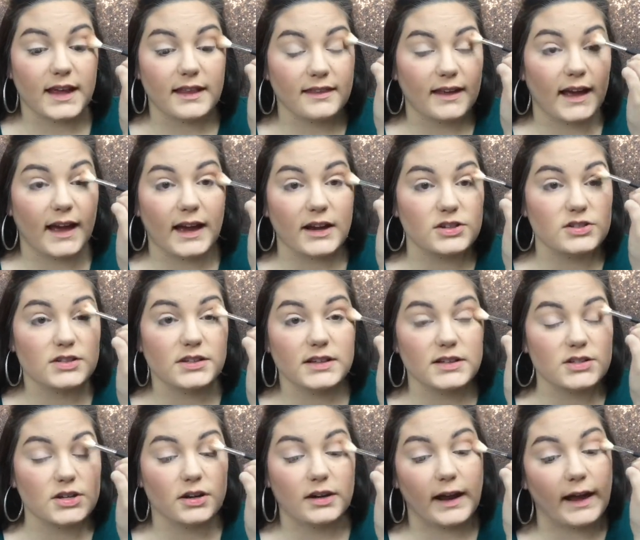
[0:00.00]
and they
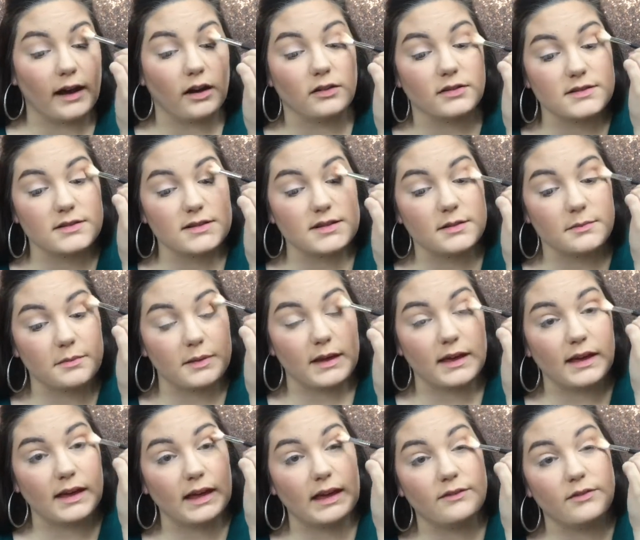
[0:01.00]
actually turn out to
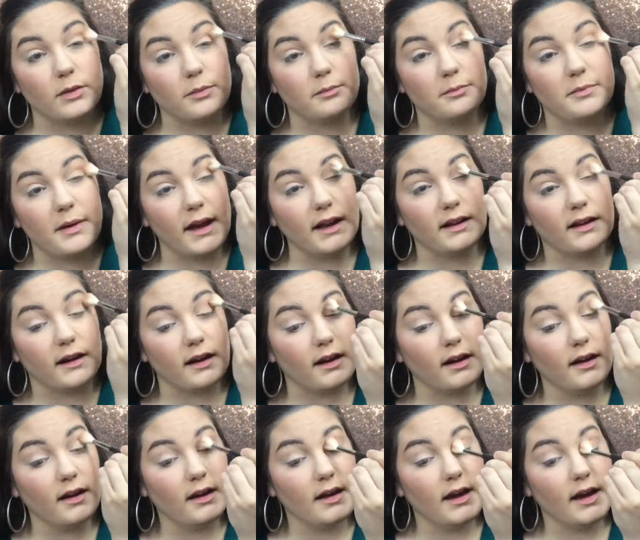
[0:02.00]
be even better